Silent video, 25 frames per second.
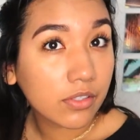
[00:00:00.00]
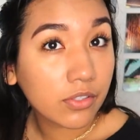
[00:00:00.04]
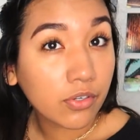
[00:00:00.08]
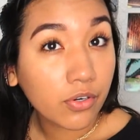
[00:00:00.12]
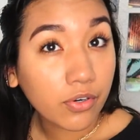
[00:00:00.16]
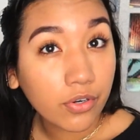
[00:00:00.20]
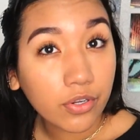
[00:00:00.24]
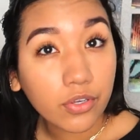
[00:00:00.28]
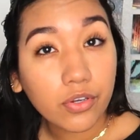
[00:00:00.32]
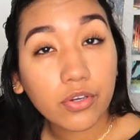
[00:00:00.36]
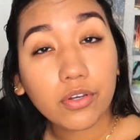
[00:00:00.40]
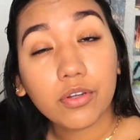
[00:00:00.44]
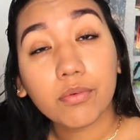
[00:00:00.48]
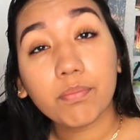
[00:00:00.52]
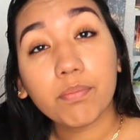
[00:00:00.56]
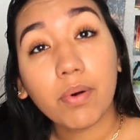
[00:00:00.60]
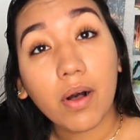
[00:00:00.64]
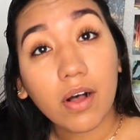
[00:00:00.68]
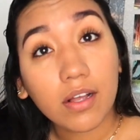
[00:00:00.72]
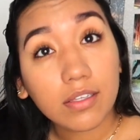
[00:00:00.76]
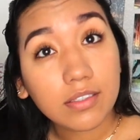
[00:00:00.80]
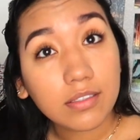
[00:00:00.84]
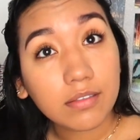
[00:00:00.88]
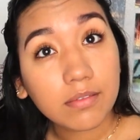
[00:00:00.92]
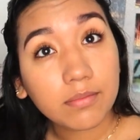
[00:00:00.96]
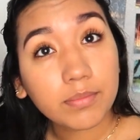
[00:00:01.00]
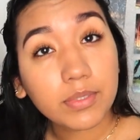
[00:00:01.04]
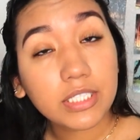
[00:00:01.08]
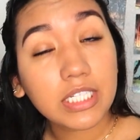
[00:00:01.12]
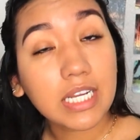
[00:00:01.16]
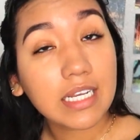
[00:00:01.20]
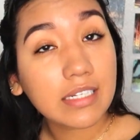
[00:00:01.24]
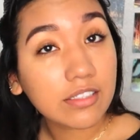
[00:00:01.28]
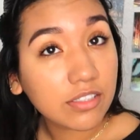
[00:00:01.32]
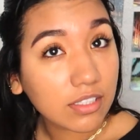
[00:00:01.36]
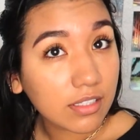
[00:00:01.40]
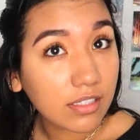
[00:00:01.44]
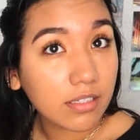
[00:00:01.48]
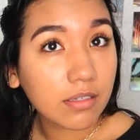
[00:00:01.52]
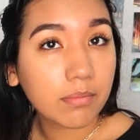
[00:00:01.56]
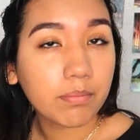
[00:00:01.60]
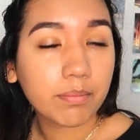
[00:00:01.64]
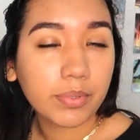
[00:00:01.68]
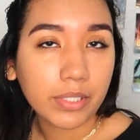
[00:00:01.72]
or you could potentially